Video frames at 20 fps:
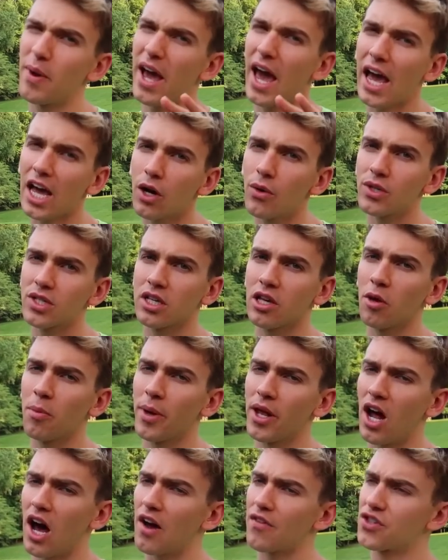My angle was a little
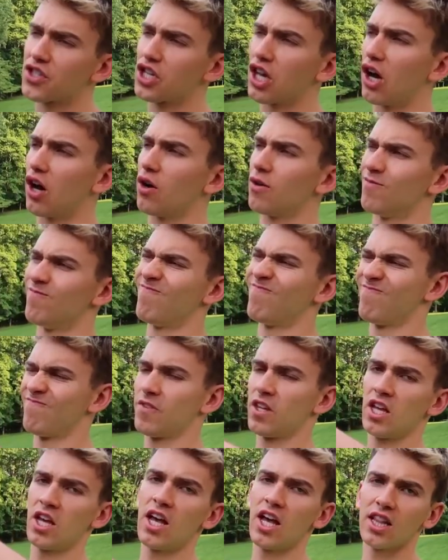bit off, so
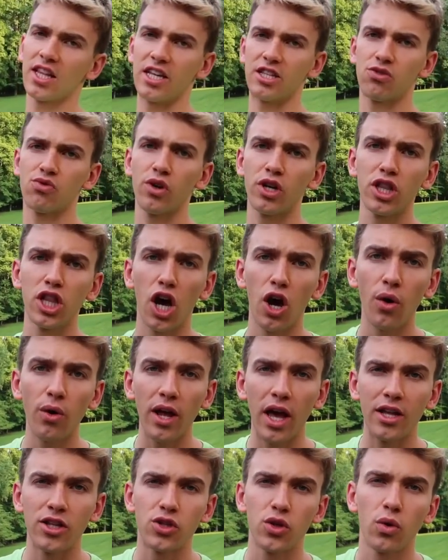let's
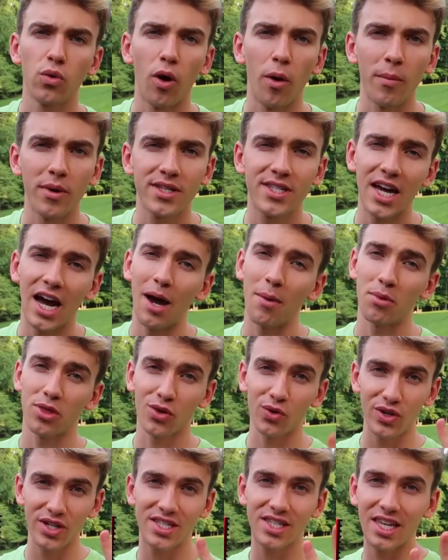reload and do it one more time.
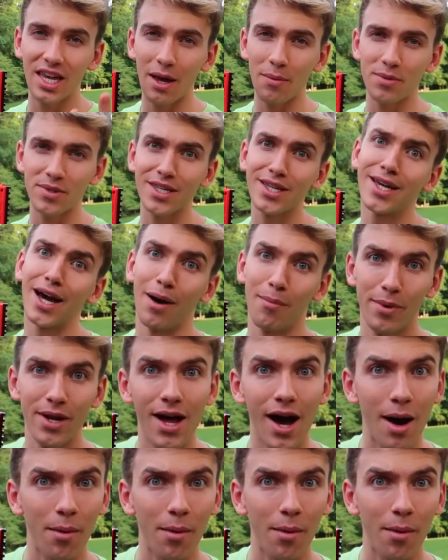Three skips coming